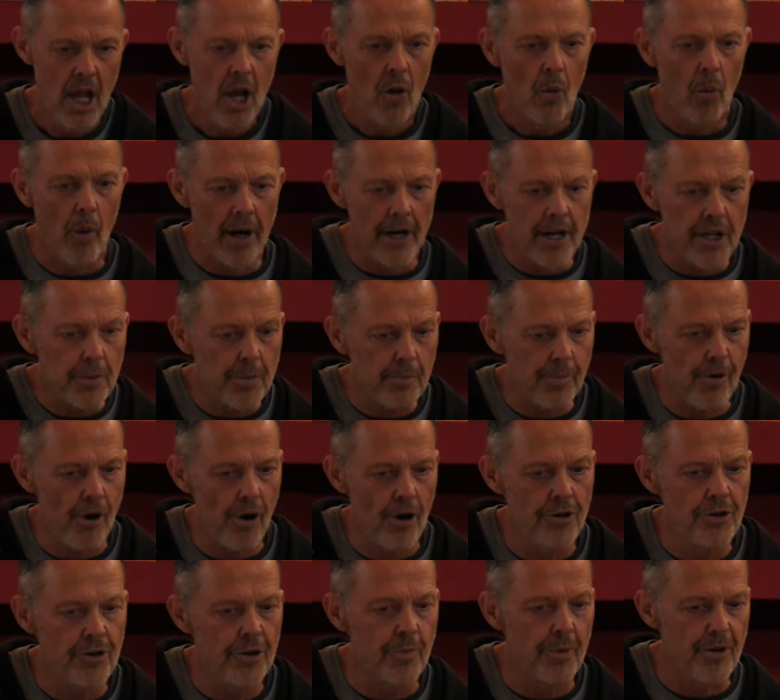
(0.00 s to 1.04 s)
One is
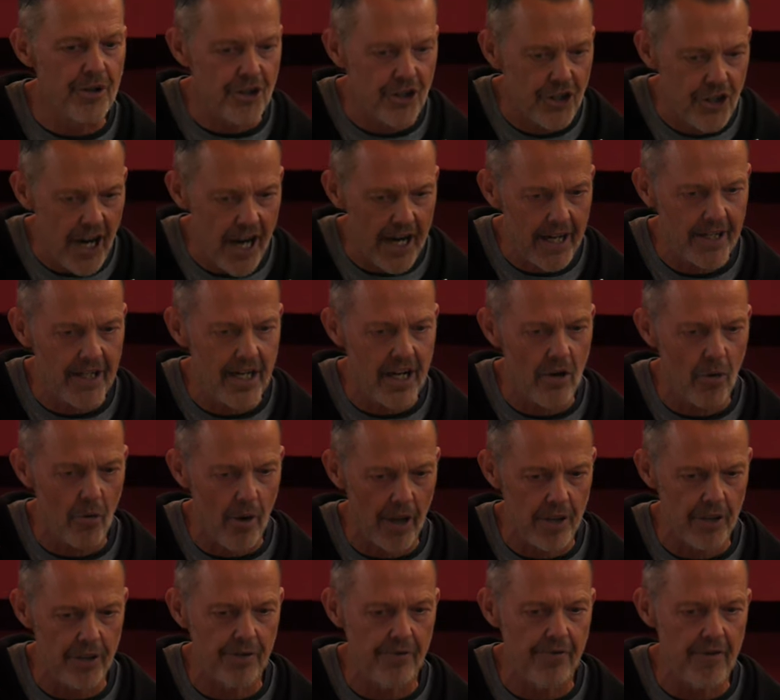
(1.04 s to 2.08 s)
prone to projecting
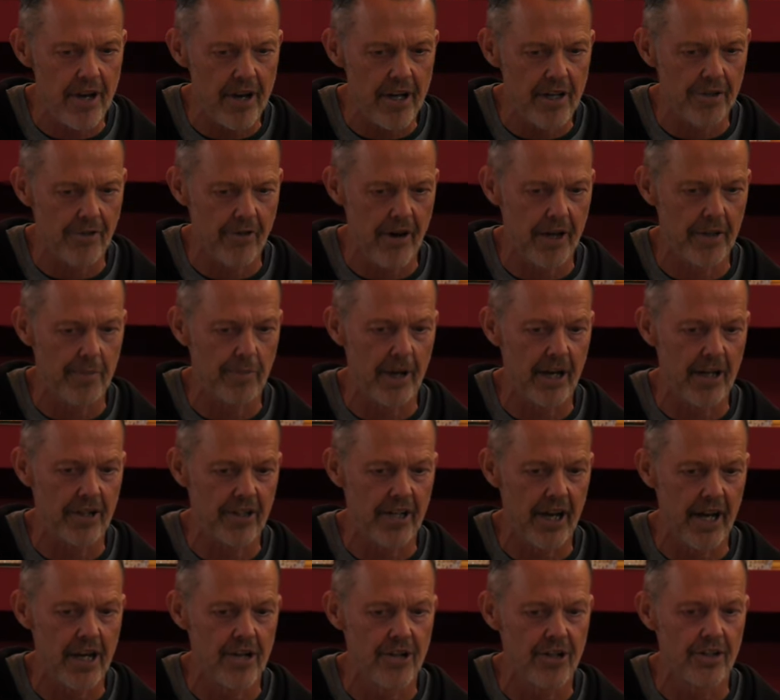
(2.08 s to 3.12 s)
one's fears or
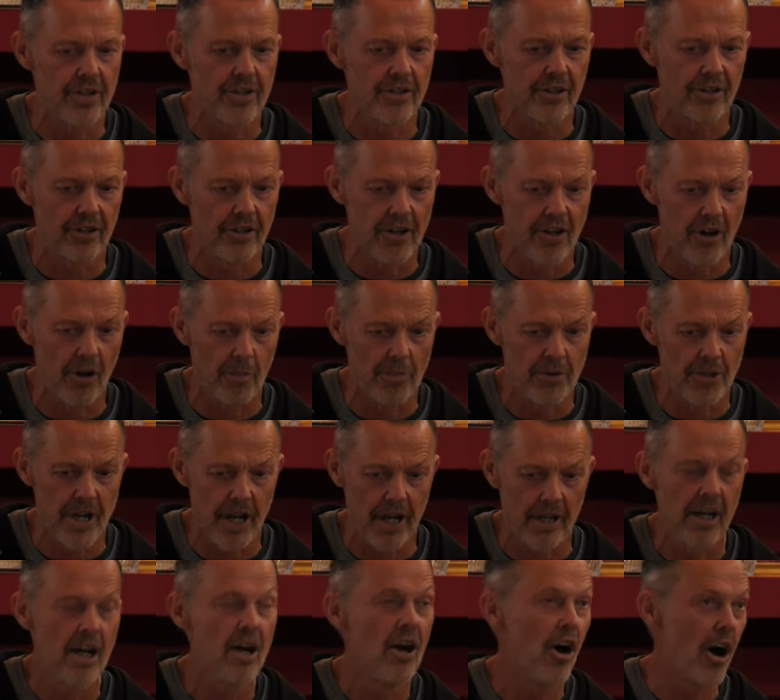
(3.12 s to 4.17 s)
expectations on the
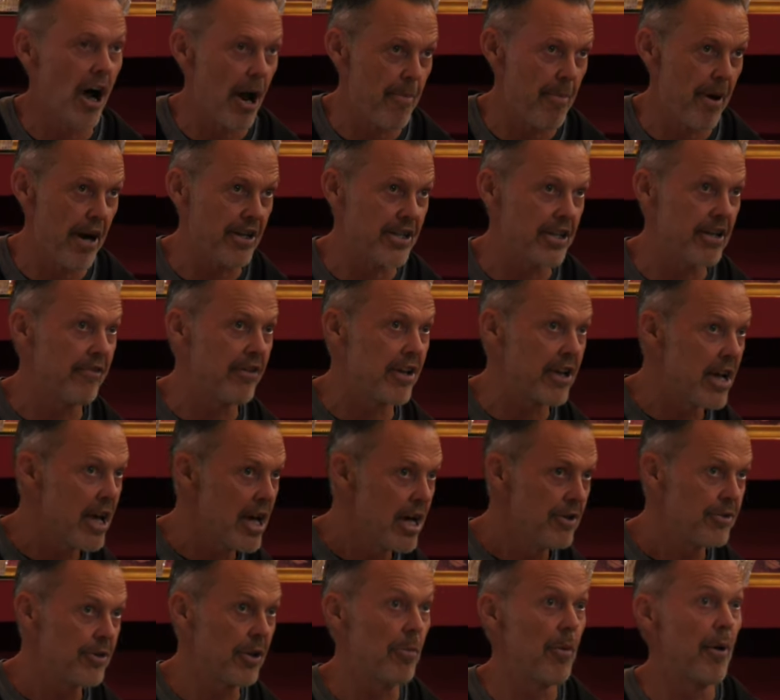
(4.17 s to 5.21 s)
object, hyperactivity.
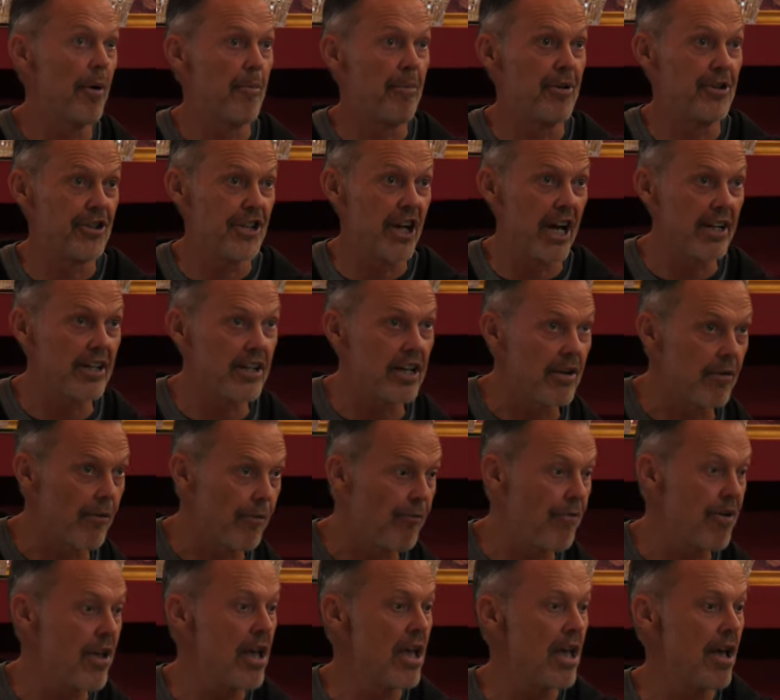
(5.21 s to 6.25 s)
So we're projecting
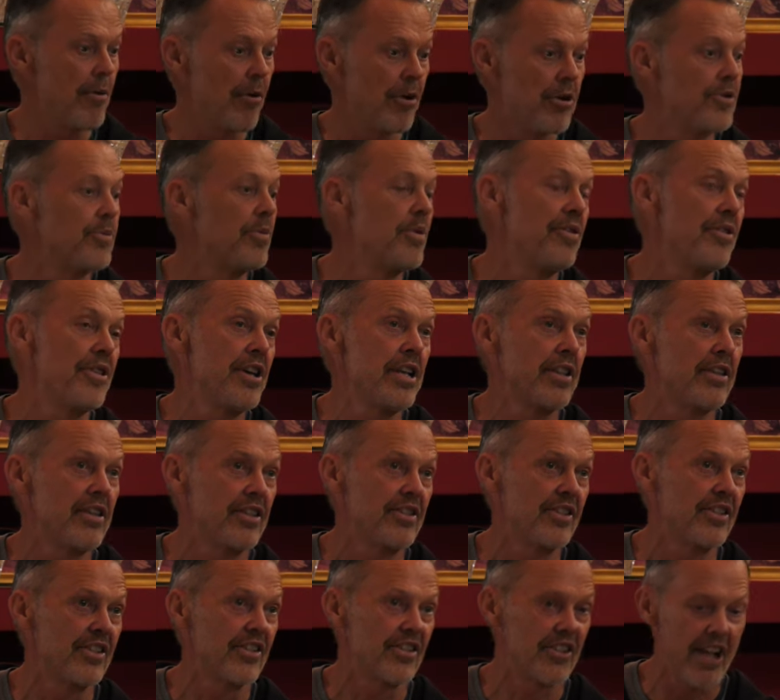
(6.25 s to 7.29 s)
fear because we think
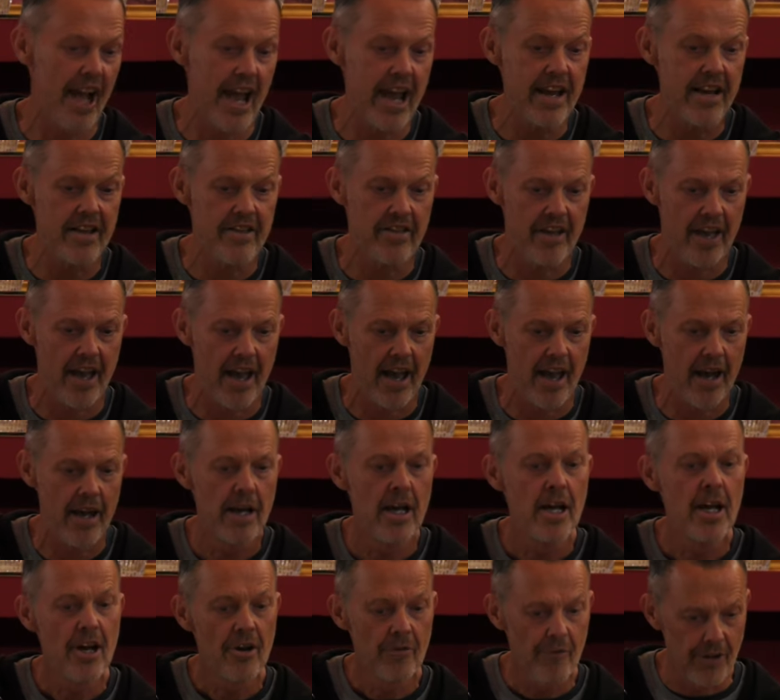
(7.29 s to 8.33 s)
there's a snake there,
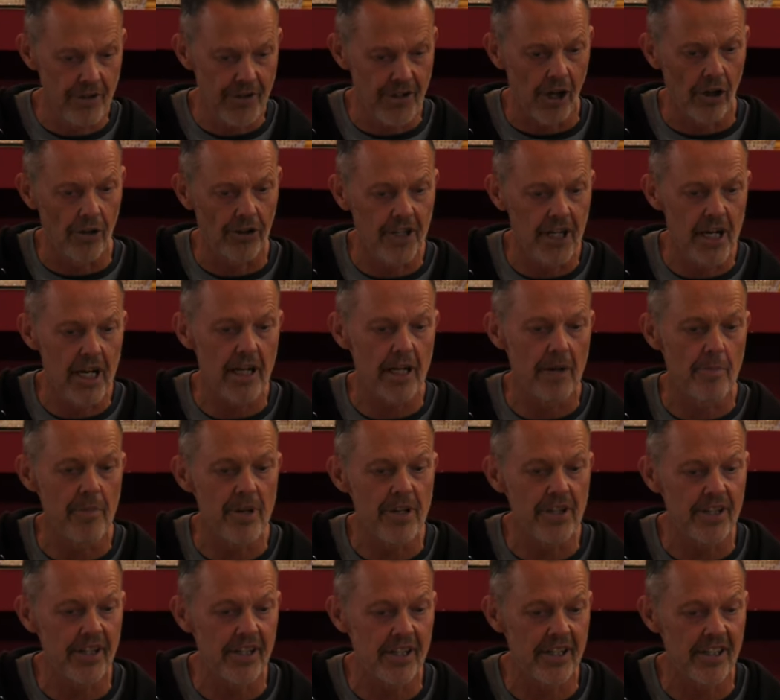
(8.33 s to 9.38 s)
resulting in a
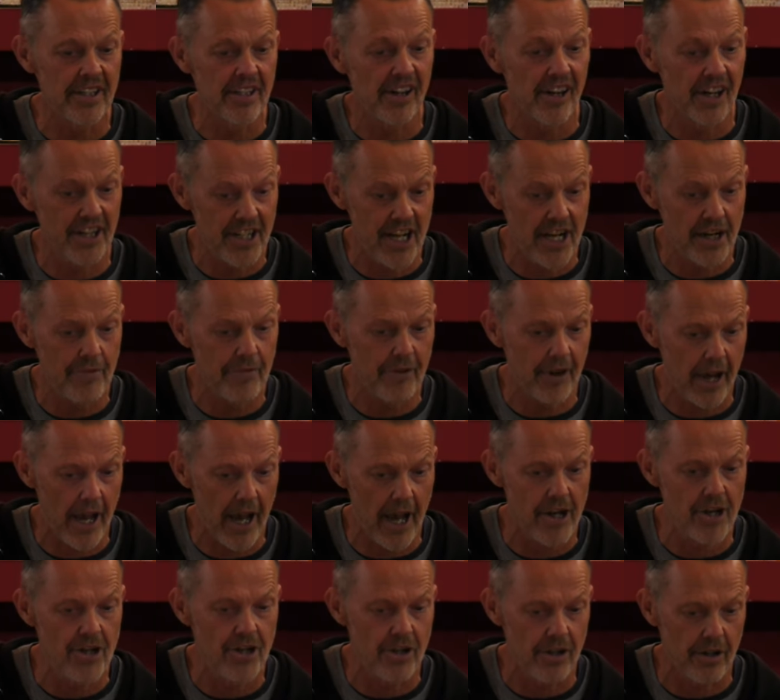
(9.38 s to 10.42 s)

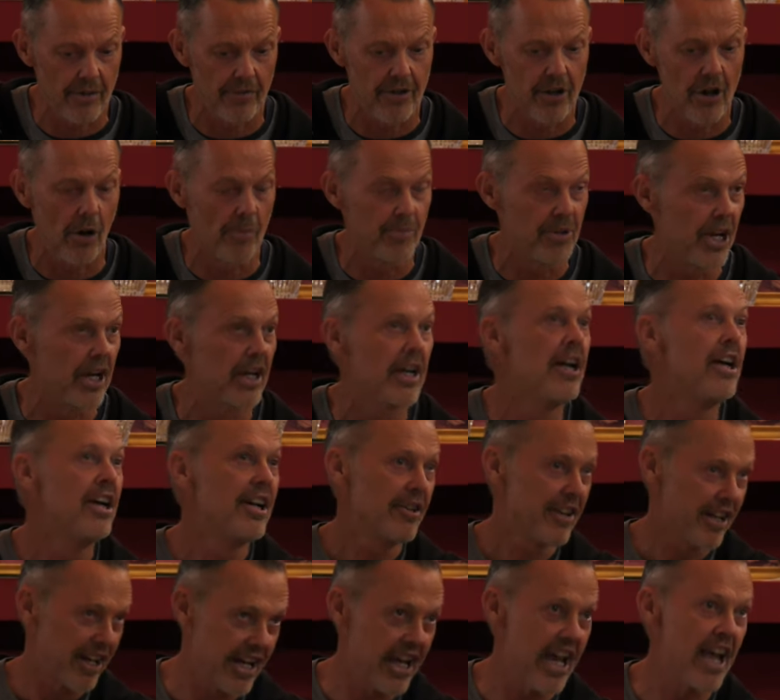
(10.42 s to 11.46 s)
misidentification of the object.
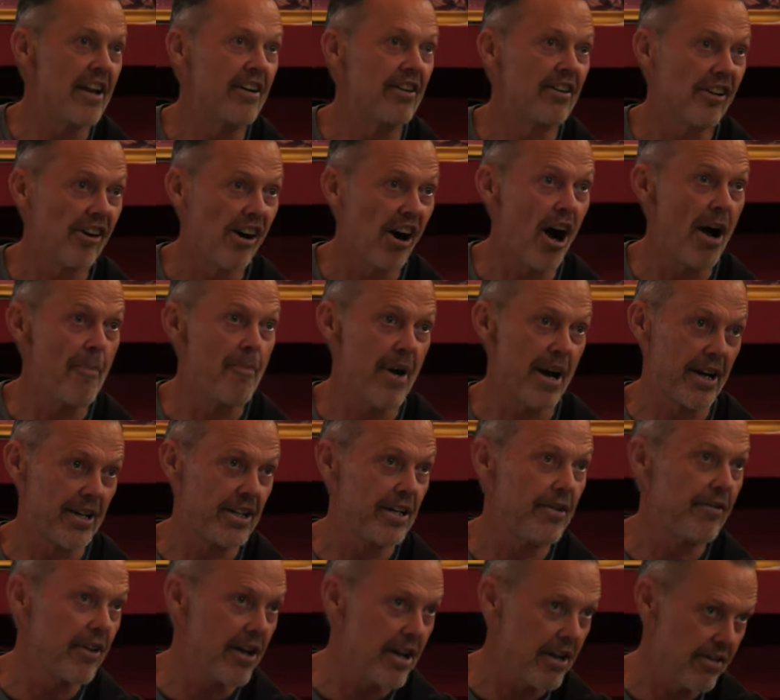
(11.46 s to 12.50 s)
Again,
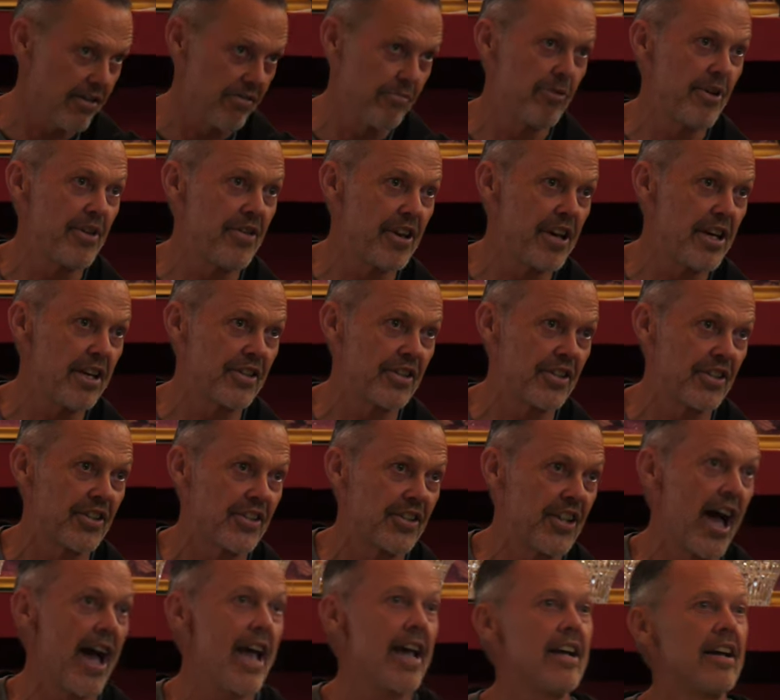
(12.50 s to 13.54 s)
hyperactivity, we think it's a
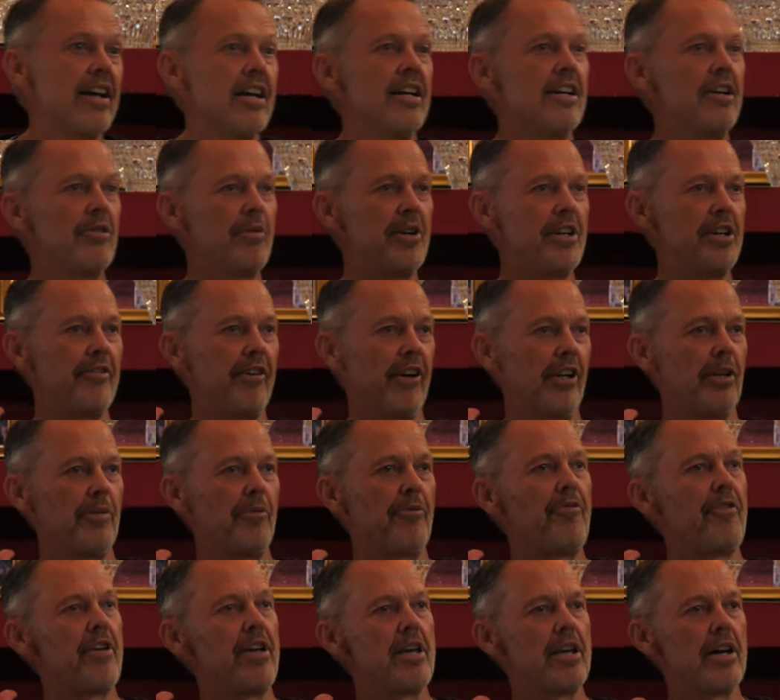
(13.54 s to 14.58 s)
snake, we develop
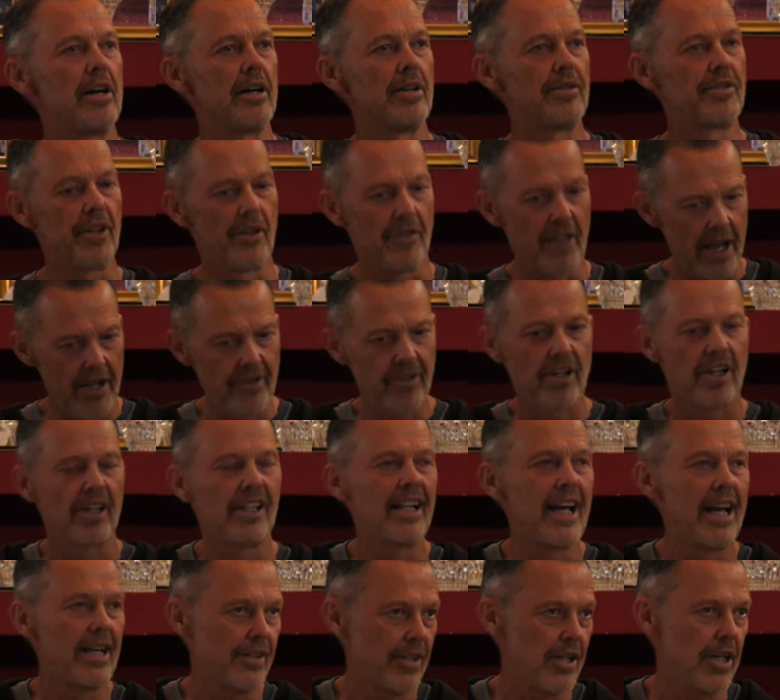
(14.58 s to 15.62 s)
fear. So that's a
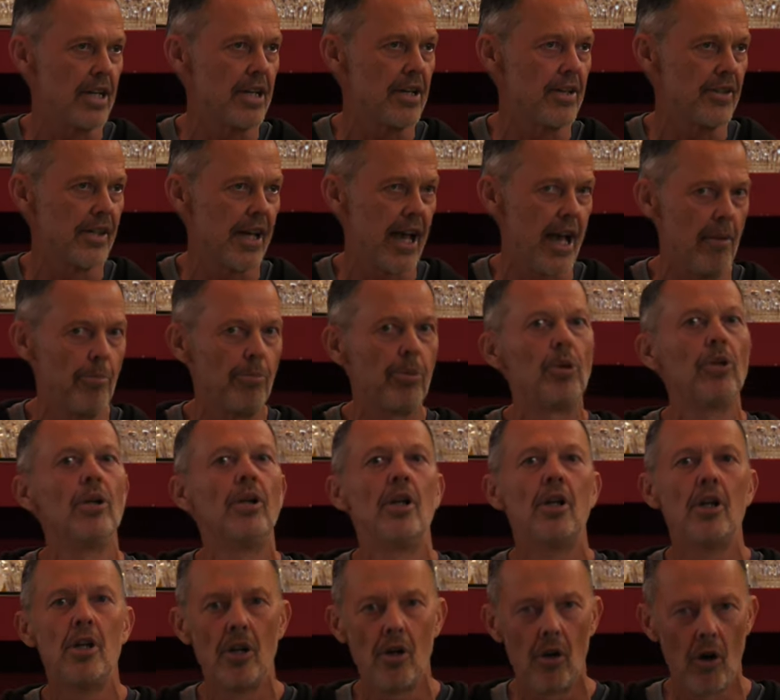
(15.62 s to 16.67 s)
classic example
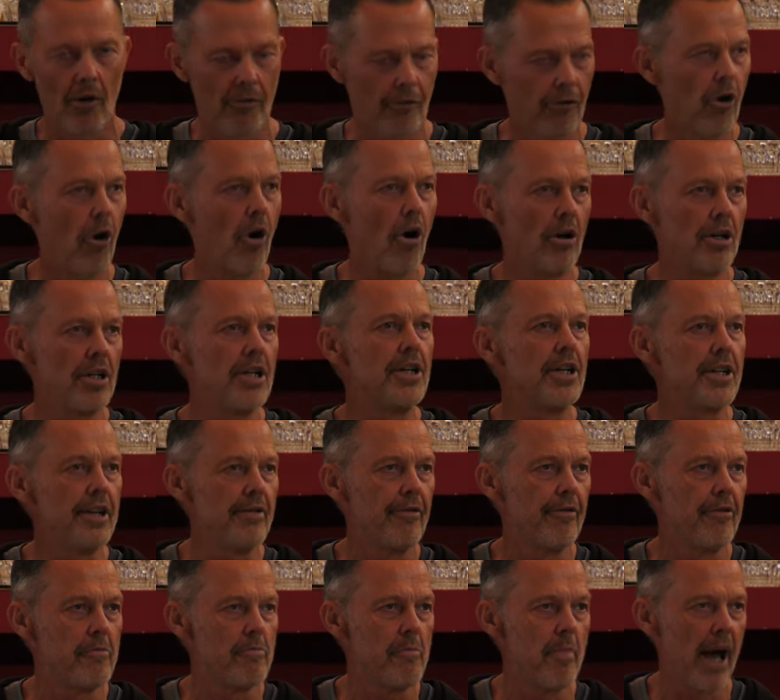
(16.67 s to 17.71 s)
of
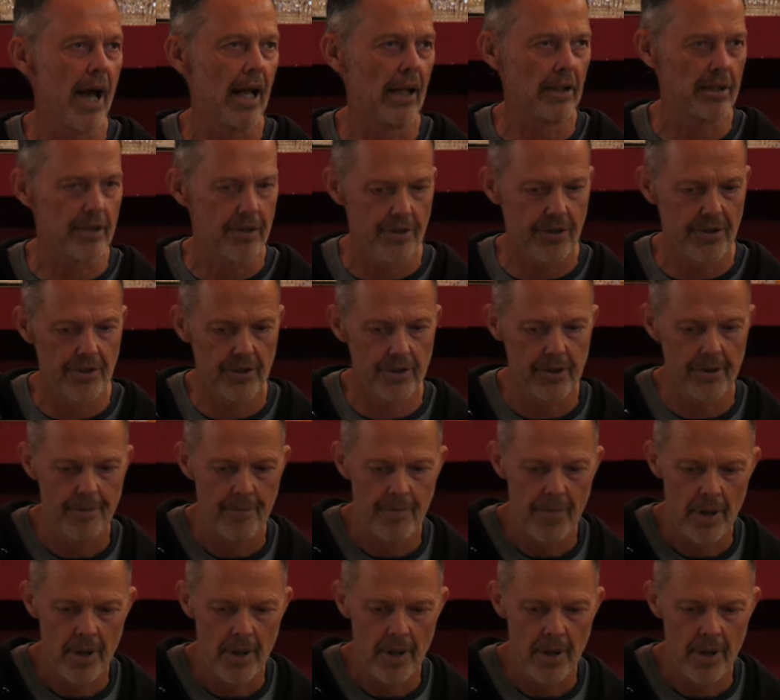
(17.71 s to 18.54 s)
cognitive imbalance.